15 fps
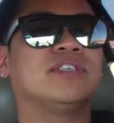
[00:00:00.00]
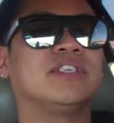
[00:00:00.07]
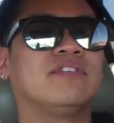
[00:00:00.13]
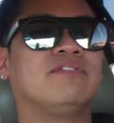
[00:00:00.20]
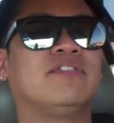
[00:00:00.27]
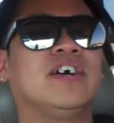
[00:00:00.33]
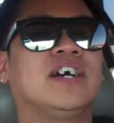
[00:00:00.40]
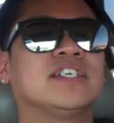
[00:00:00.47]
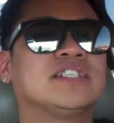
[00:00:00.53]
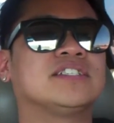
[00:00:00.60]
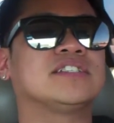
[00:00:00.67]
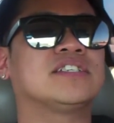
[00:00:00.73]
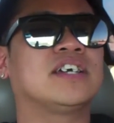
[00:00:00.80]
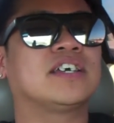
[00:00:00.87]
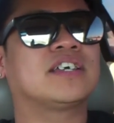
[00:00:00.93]
the fuck,
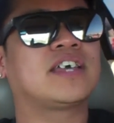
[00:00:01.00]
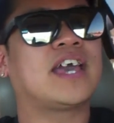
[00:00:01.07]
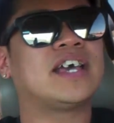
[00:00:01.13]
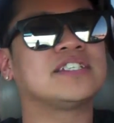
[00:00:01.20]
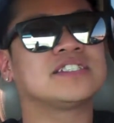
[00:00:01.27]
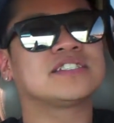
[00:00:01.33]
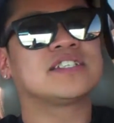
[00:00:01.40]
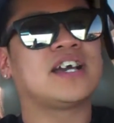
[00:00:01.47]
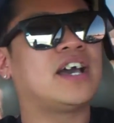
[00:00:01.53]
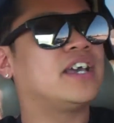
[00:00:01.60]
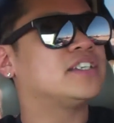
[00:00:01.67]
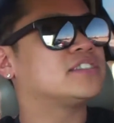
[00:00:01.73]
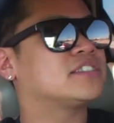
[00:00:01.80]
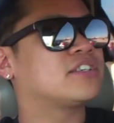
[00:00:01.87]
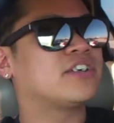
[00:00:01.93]
this cast guy
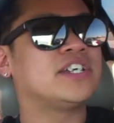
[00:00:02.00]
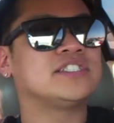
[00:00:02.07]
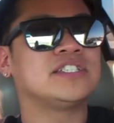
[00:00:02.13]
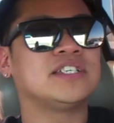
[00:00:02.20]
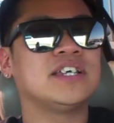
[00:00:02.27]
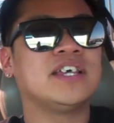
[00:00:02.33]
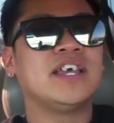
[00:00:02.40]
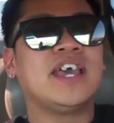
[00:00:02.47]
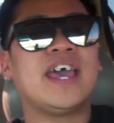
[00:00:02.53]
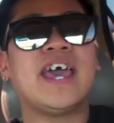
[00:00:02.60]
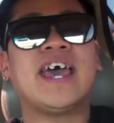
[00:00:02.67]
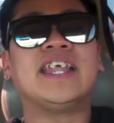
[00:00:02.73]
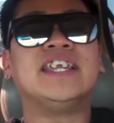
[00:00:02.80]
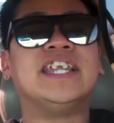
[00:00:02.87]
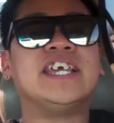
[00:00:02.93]
is crazy,
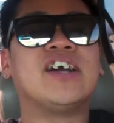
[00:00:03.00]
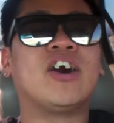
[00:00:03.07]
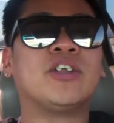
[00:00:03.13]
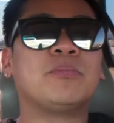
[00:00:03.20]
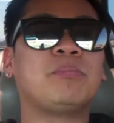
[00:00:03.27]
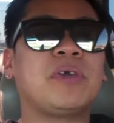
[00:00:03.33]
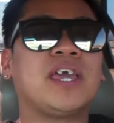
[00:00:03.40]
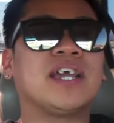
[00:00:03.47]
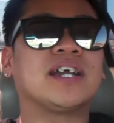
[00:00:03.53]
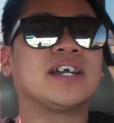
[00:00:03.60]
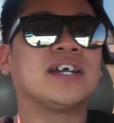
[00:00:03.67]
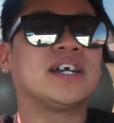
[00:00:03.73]
and neon pink